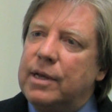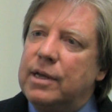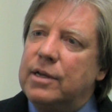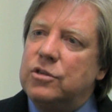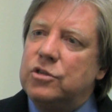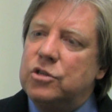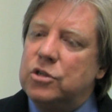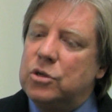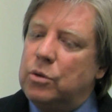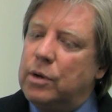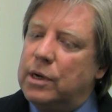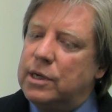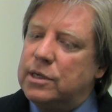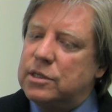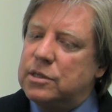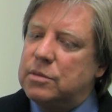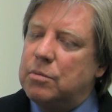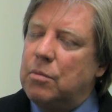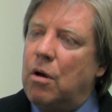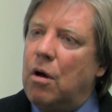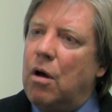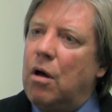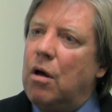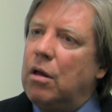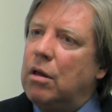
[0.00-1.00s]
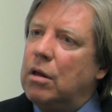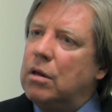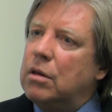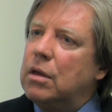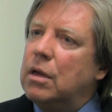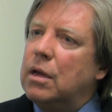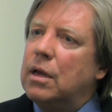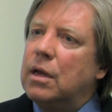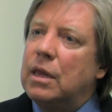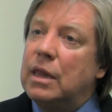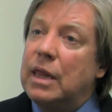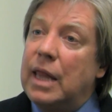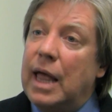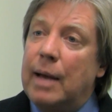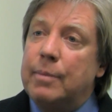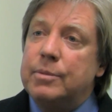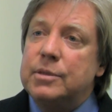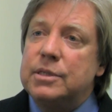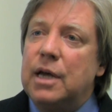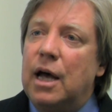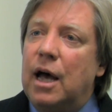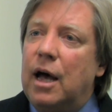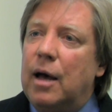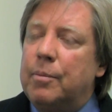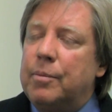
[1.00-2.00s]
into a small
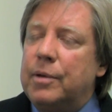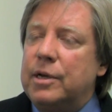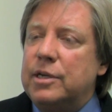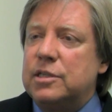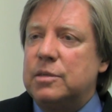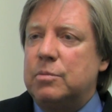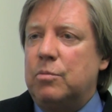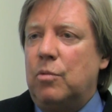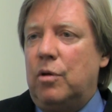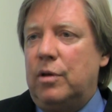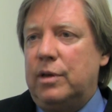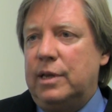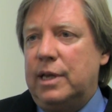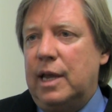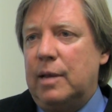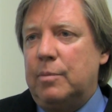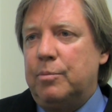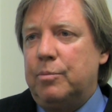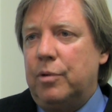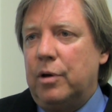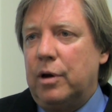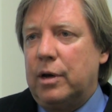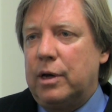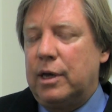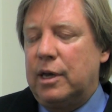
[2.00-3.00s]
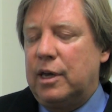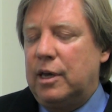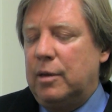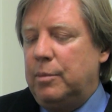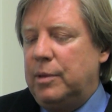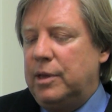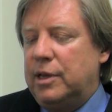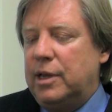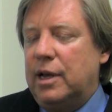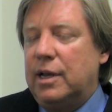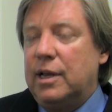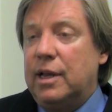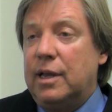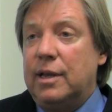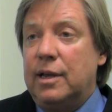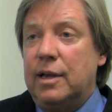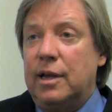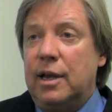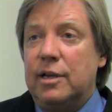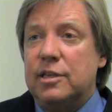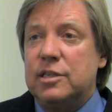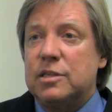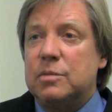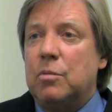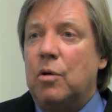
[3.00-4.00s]
laptop, a small netbook. It can be done on
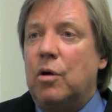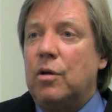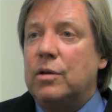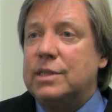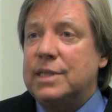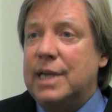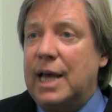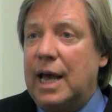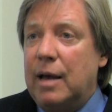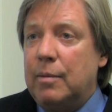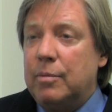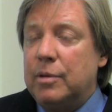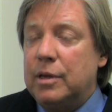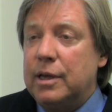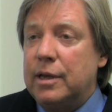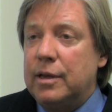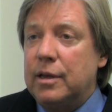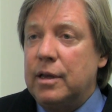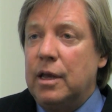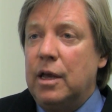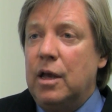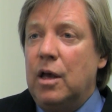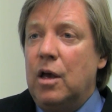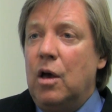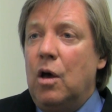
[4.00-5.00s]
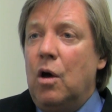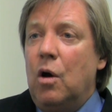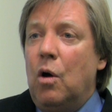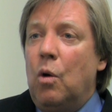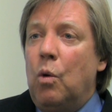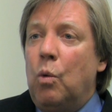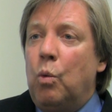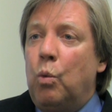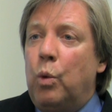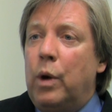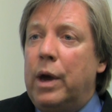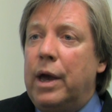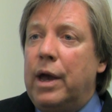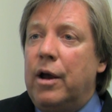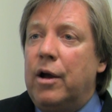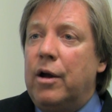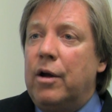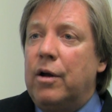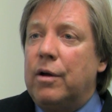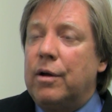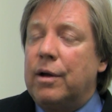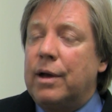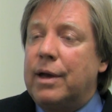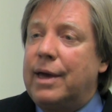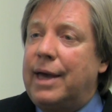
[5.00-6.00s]
a, a small tablet,
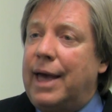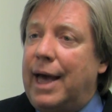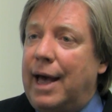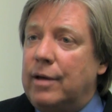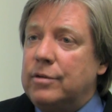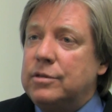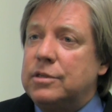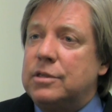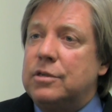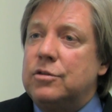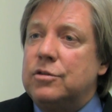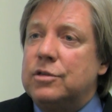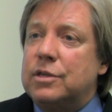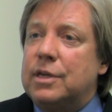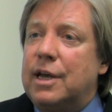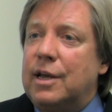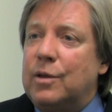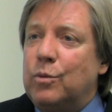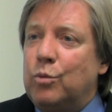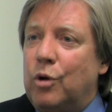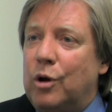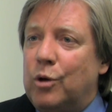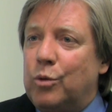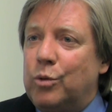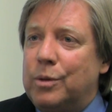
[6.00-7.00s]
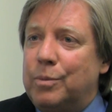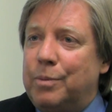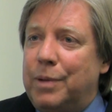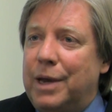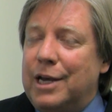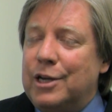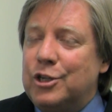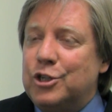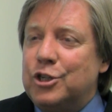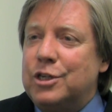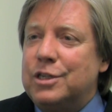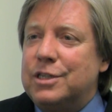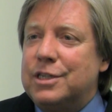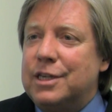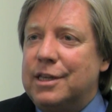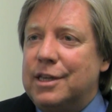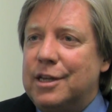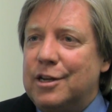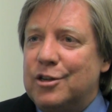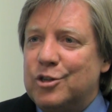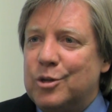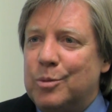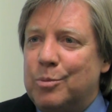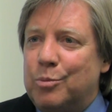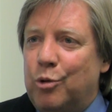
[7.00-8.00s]
where counselors can work with patients and
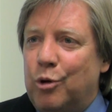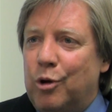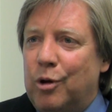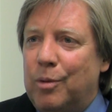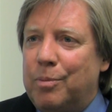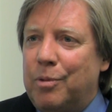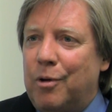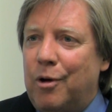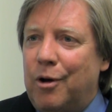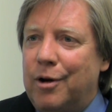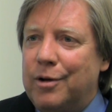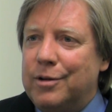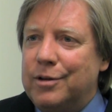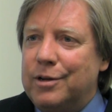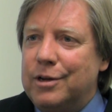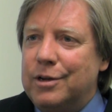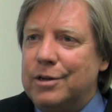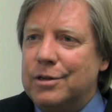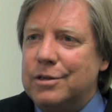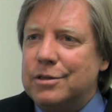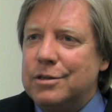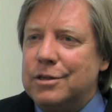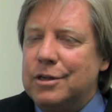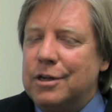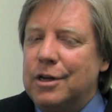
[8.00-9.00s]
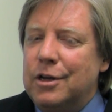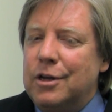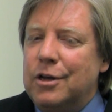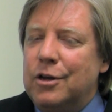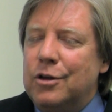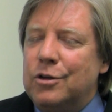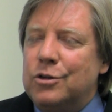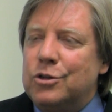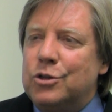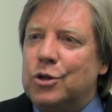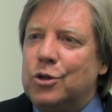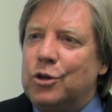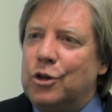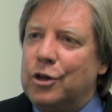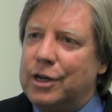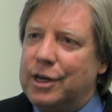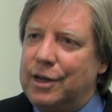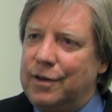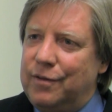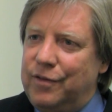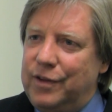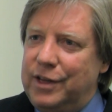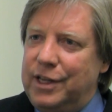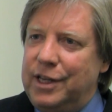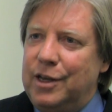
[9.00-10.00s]
their support partners to look
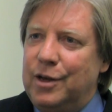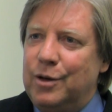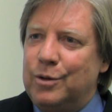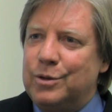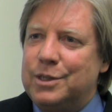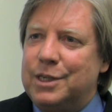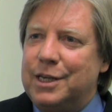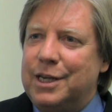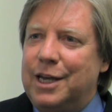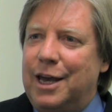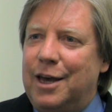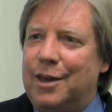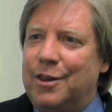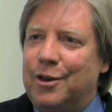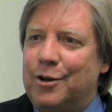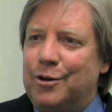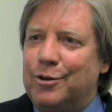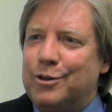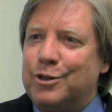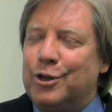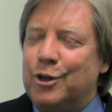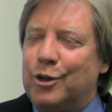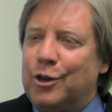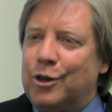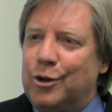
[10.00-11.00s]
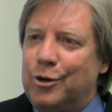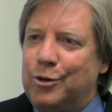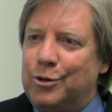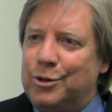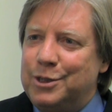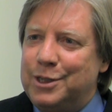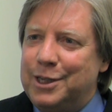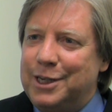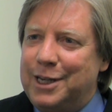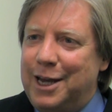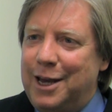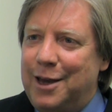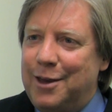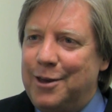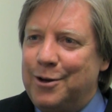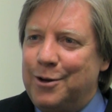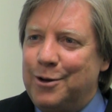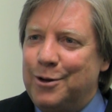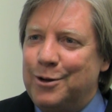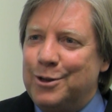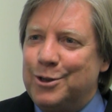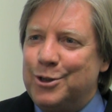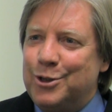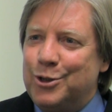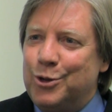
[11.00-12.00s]
at videos together, to learn
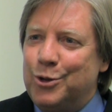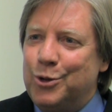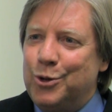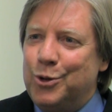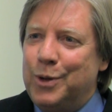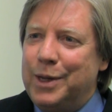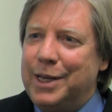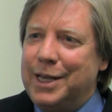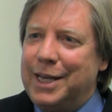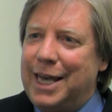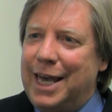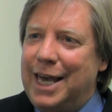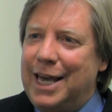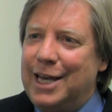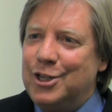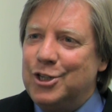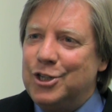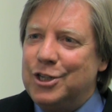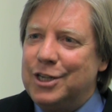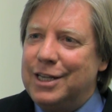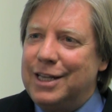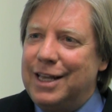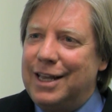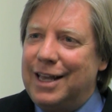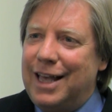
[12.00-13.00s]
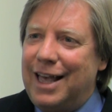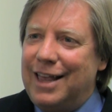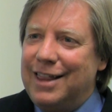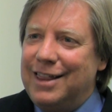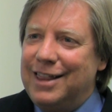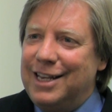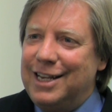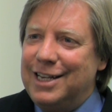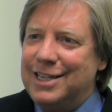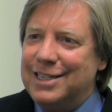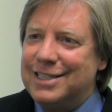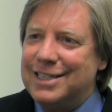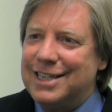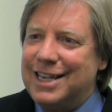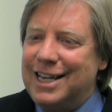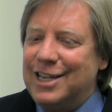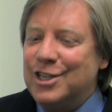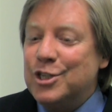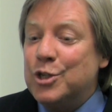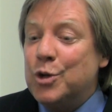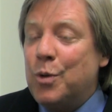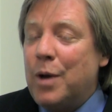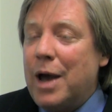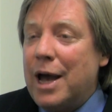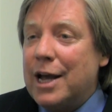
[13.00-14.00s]
together, to engage in these
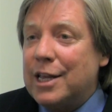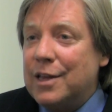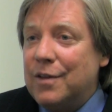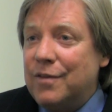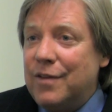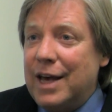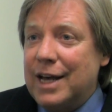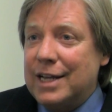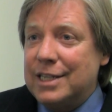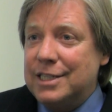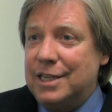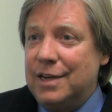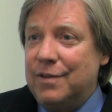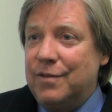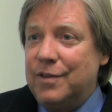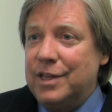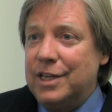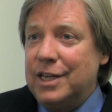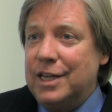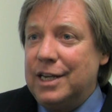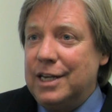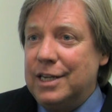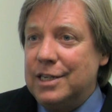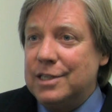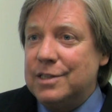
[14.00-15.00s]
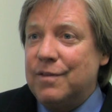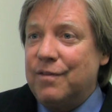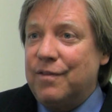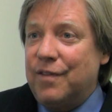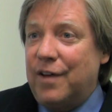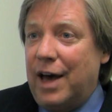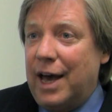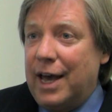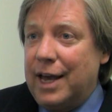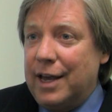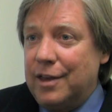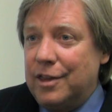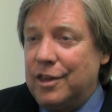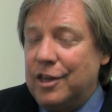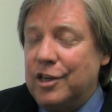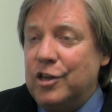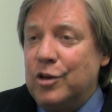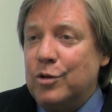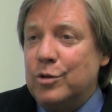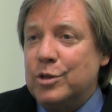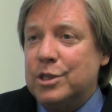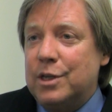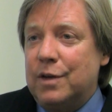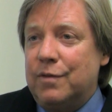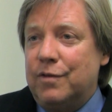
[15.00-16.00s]
interactive activities via the
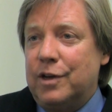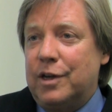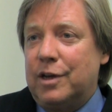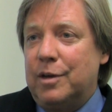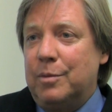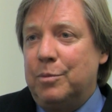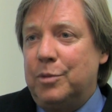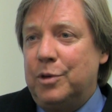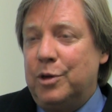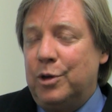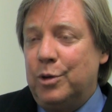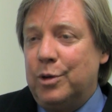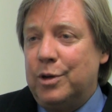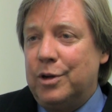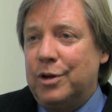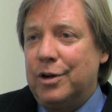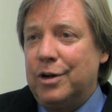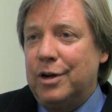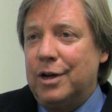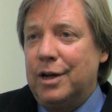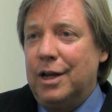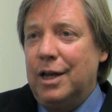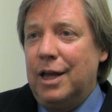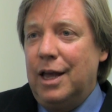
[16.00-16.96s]
use of a computer.